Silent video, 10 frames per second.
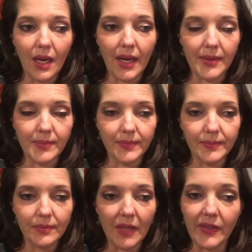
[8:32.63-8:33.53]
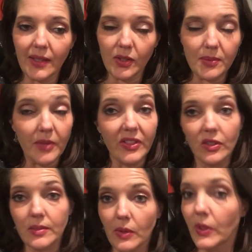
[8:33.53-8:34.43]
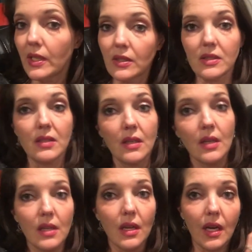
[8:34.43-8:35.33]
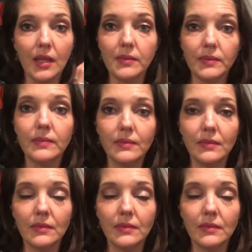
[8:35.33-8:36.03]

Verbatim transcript: um, my followers, my viewers, my readers, um,